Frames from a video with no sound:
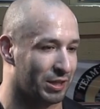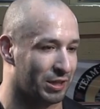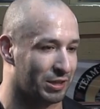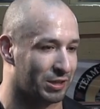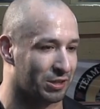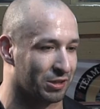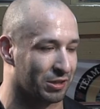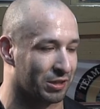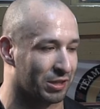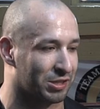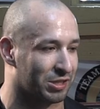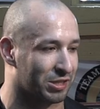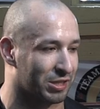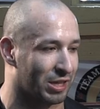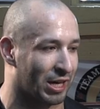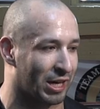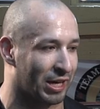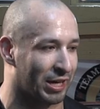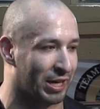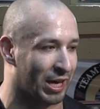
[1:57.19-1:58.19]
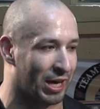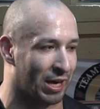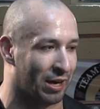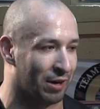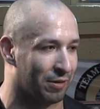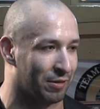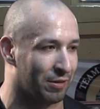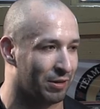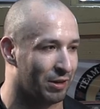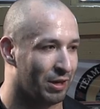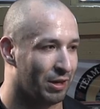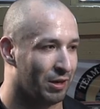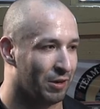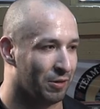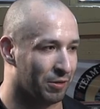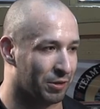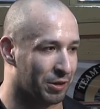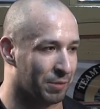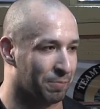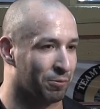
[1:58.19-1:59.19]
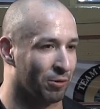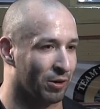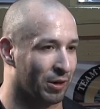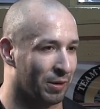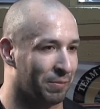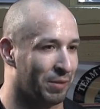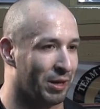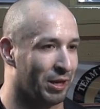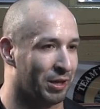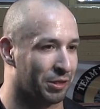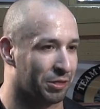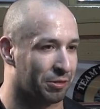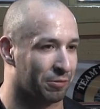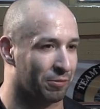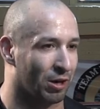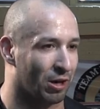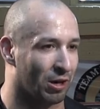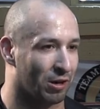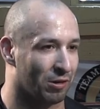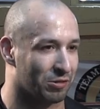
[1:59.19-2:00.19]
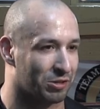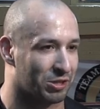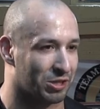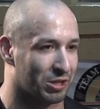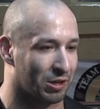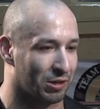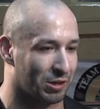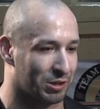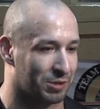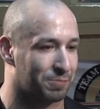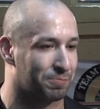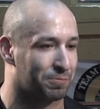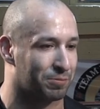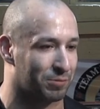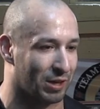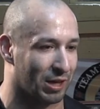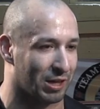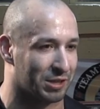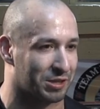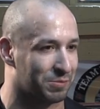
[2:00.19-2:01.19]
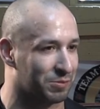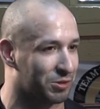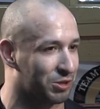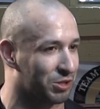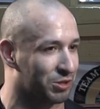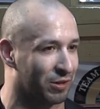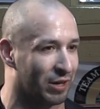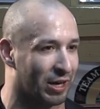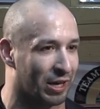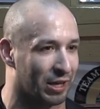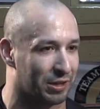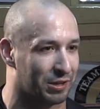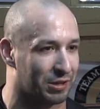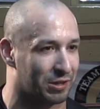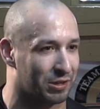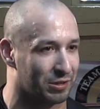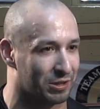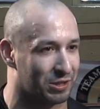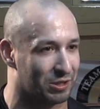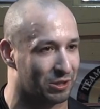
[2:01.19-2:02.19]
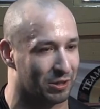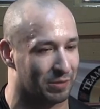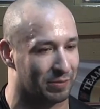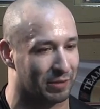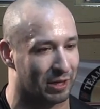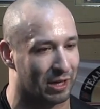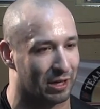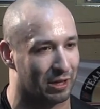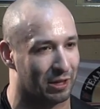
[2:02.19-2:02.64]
He took this guy down with a pretty mean throw, so he's got some strength to him, got a